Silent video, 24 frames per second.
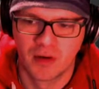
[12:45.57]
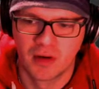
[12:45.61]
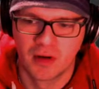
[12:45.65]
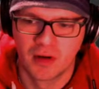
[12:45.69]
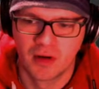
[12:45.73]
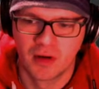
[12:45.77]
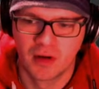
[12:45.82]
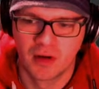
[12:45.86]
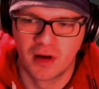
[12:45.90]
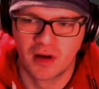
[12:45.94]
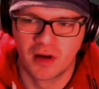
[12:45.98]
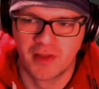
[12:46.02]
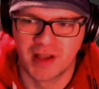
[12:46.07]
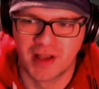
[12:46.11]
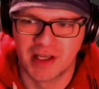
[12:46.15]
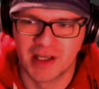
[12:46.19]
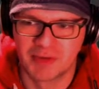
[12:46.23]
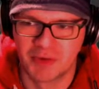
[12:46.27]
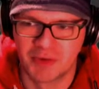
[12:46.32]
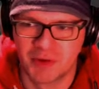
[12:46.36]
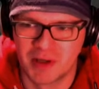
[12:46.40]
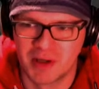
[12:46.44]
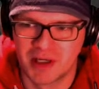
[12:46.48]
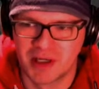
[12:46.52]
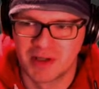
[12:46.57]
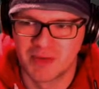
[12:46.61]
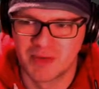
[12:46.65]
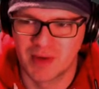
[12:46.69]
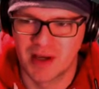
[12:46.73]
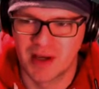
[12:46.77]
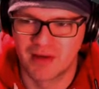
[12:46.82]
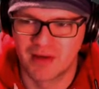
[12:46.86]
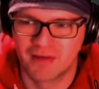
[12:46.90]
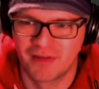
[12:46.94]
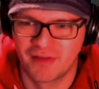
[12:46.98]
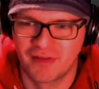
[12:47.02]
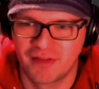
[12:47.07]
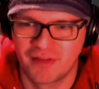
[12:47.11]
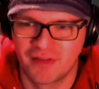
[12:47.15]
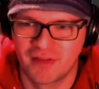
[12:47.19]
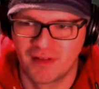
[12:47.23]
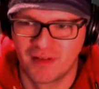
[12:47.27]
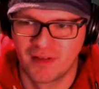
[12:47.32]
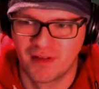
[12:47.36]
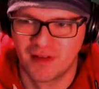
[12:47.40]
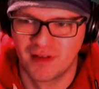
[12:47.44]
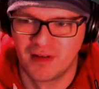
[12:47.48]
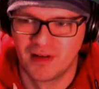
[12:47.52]
I think it's probably because
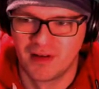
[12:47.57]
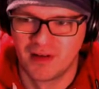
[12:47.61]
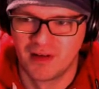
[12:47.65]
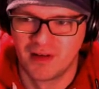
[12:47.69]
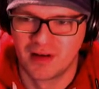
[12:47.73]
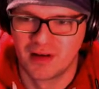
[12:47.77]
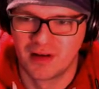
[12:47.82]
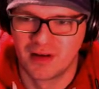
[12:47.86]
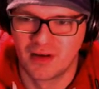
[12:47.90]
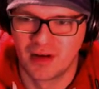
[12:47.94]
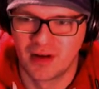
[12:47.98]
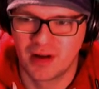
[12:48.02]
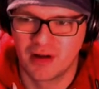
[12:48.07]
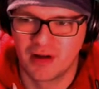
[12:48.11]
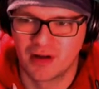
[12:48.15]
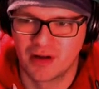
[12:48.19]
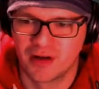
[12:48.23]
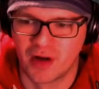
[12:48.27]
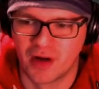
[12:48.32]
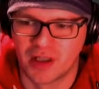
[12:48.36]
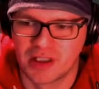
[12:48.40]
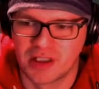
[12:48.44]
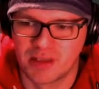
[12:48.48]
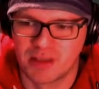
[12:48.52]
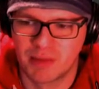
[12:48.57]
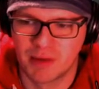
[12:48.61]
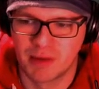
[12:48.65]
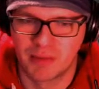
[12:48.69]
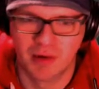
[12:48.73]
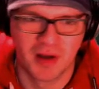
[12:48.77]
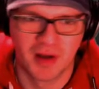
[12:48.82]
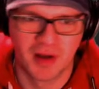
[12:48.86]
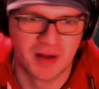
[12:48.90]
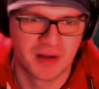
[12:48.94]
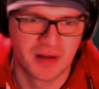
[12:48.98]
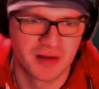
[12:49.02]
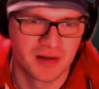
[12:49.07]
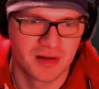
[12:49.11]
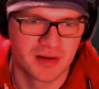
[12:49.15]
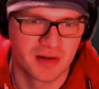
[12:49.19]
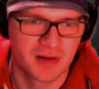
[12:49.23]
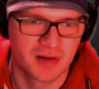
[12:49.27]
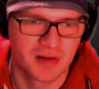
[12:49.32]
I've only got 90 big blinds.